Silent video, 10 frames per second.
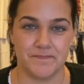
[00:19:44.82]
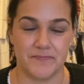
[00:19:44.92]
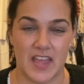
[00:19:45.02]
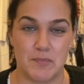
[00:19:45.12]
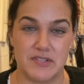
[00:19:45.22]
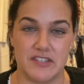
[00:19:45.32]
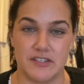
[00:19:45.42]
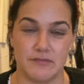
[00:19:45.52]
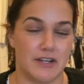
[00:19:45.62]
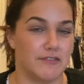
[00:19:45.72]
a
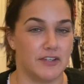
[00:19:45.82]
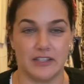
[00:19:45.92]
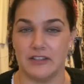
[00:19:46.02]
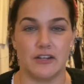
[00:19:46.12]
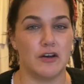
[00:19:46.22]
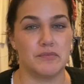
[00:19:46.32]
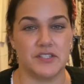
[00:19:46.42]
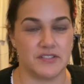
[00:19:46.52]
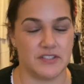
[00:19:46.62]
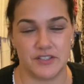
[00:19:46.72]
position where I've got a lot of
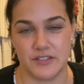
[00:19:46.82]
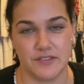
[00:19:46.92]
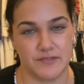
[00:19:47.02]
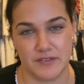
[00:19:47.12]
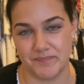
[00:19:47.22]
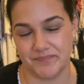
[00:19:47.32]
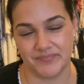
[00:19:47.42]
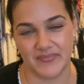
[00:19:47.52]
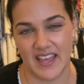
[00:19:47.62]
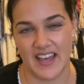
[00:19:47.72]
options to choose from.
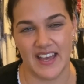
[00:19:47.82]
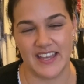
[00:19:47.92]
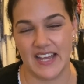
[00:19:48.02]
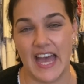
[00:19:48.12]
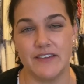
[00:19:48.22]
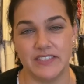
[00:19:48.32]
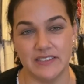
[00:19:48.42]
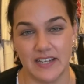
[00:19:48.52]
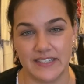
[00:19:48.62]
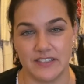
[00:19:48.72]
And I haven't
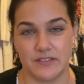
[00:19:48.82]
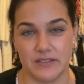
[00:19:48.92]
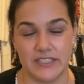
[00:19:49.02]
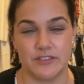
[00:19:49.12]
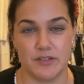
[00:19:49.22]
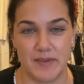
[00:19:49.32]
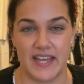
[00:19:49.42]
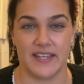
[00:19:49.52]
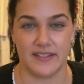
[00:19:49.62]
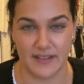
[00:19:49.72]
liked a toiletry
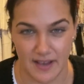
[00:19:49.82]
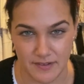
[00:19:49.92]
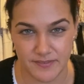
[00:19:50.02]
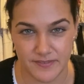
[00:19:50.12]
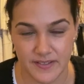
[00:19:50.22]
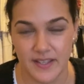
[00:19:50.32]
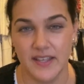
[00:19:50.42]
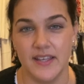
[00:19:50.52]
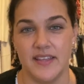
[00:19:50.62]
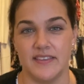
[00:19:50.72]
bag enough
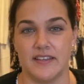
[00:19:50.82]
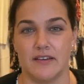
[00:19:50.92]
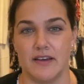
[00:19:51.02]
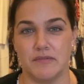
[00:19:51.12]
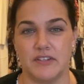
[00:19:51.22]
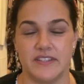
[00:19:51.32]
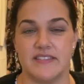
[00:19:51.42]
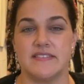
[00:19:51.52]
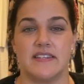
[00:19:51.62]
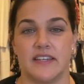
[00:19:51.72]
that I would
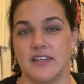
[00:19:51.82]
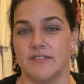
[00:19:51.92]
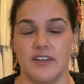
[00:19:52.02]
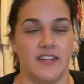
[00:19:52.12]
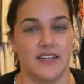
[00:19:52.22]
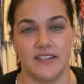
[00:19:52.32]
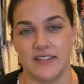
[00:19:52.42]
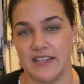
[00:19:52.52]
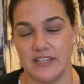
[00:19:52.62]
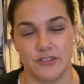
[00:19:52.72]
consider converting it
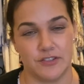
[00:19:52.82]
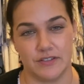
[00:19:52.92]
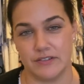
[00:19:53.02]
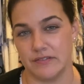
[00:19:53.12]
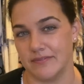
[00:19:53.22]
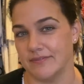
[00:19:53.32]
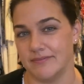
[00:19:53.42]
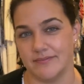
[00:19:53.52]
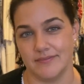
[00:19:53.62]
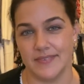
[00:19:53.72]
into
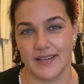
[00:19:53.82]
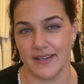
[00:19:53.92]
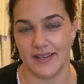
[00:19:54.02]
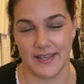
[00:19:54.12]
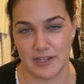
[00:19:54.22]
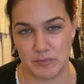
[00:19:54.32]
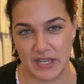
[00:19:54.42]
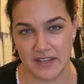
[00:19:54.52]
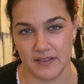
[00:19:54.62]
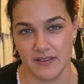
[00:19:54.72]
a
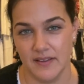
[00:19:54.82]
handbag.